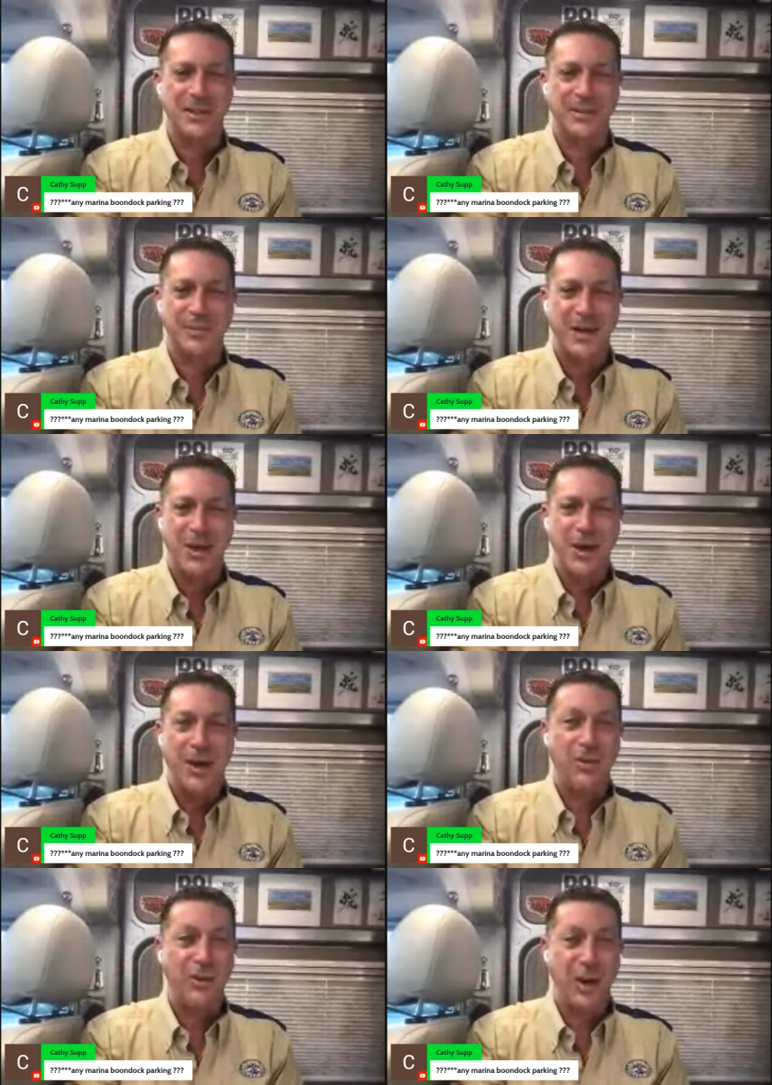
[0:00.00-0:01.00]
Um,
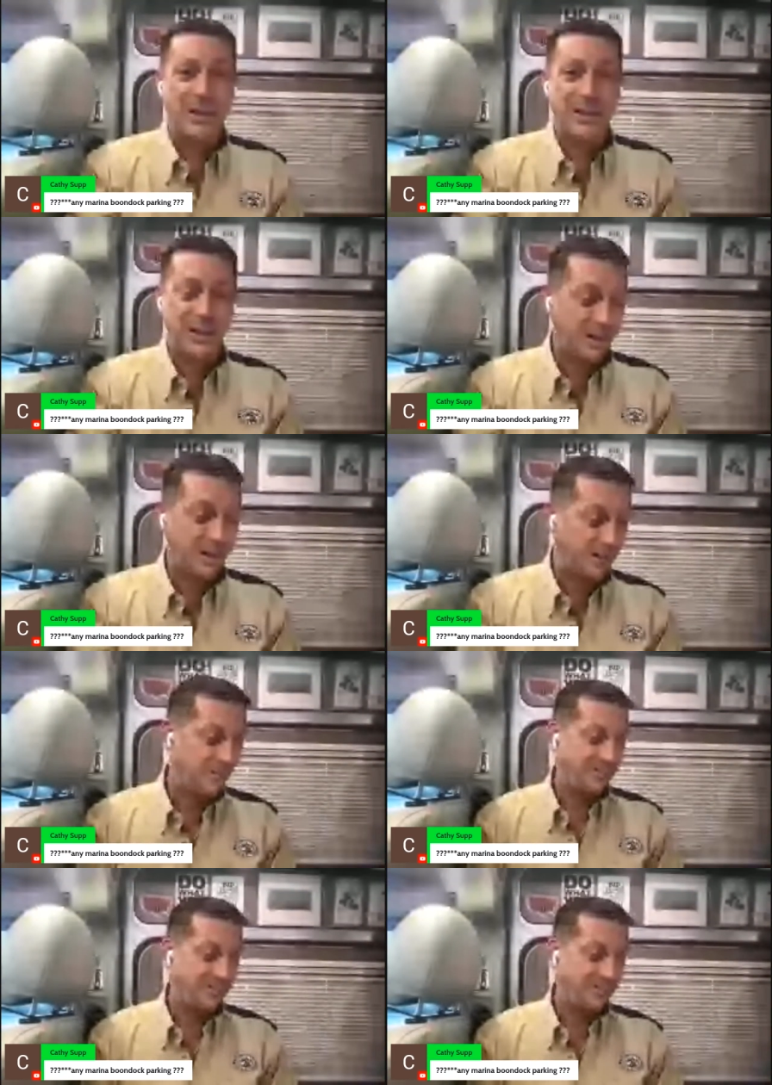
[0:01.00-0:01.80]
although I tell you,